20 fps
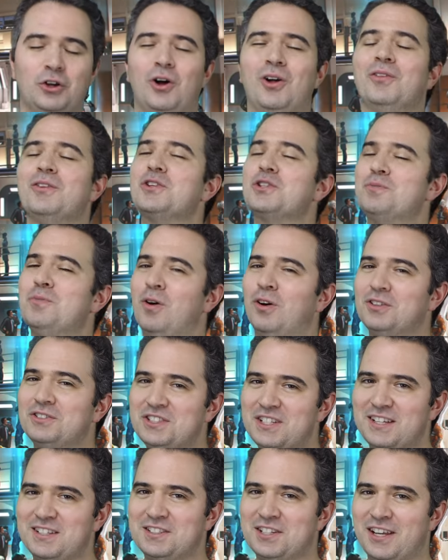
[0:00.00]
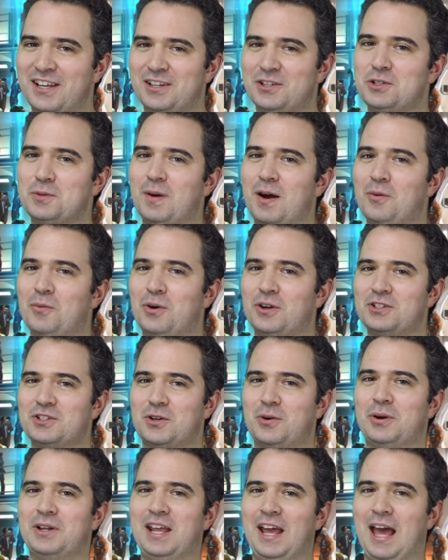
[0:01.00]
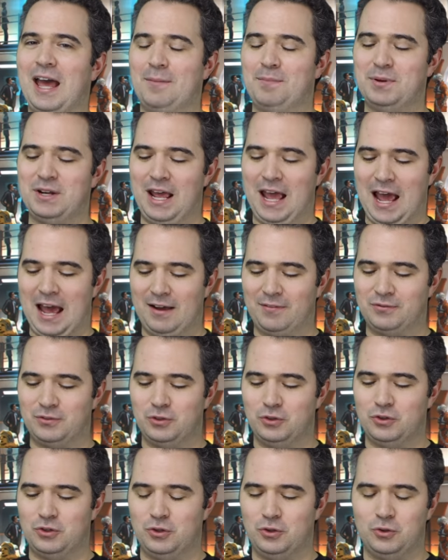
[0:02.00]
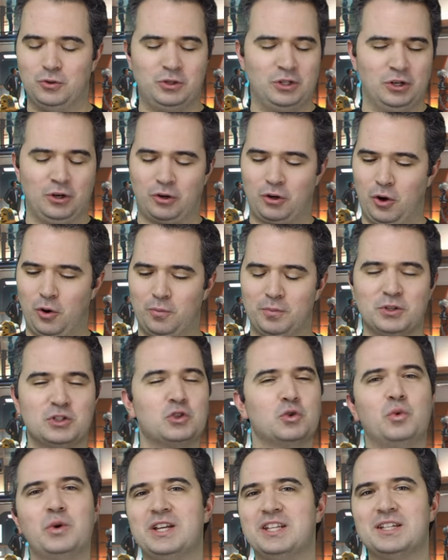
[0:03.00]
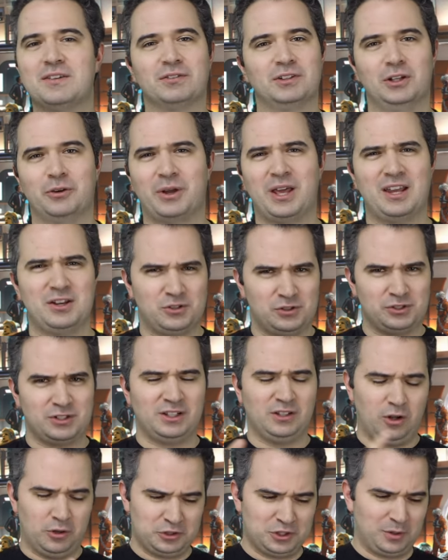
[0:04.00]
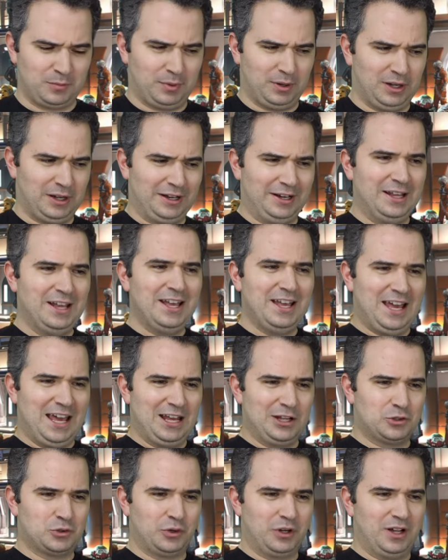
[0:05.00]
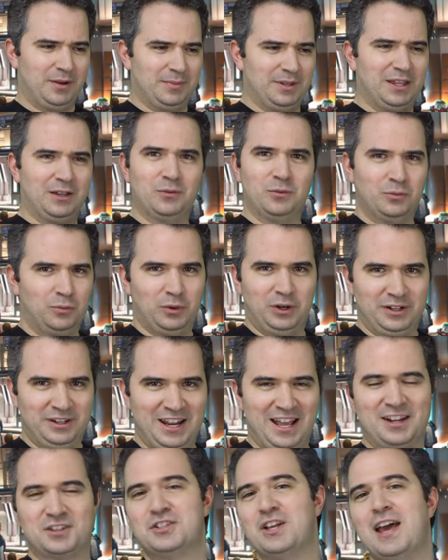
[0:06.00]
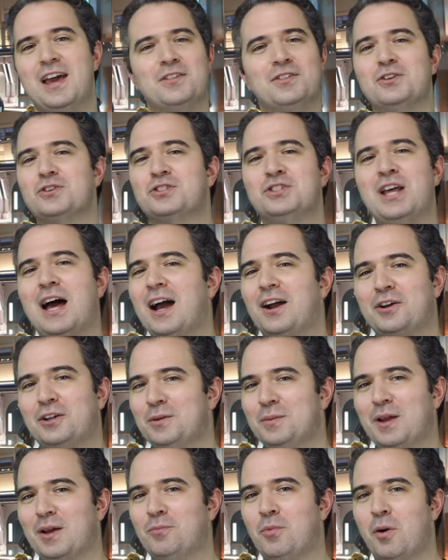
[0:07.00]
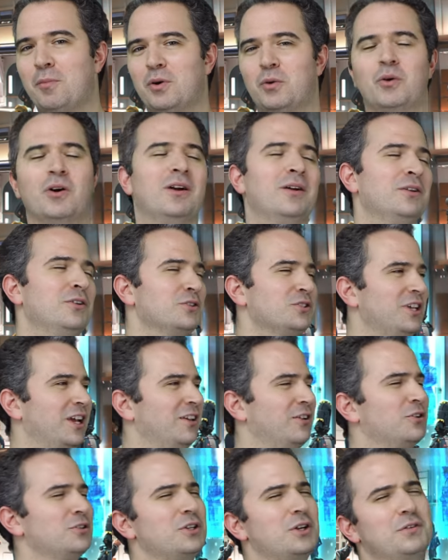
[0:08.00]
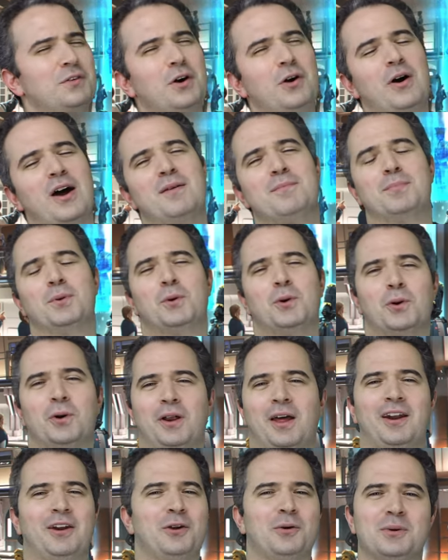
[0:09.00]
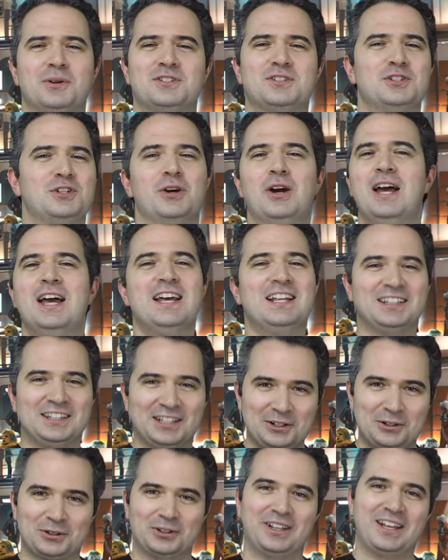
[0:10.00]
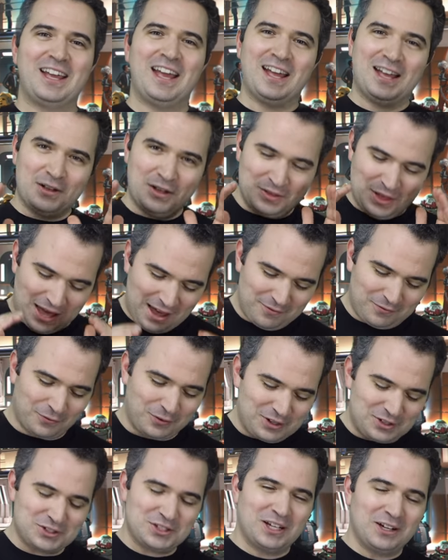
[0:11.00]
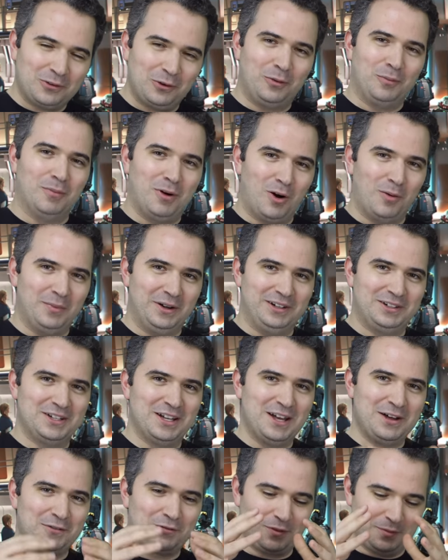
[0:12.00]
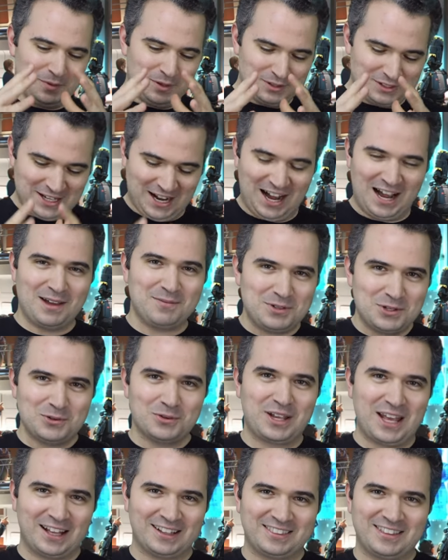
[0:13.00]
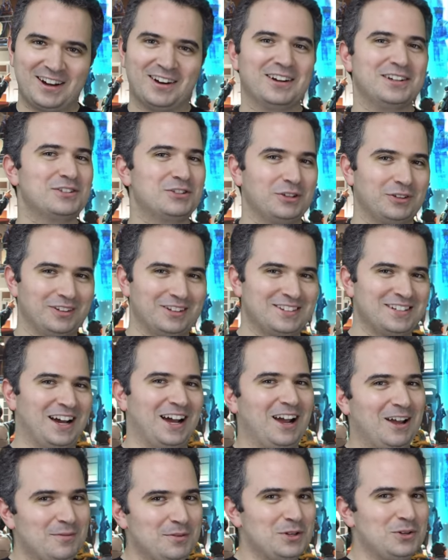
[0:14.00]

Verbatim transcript: all the small details about what's going to happen after you go between different locations, the launching pod, Atrium, and then what next. There's not going to be a moment where you're saying to yourself, oh, I'm bored, I don't know what to do. Literally every single moment from the time you get there until the time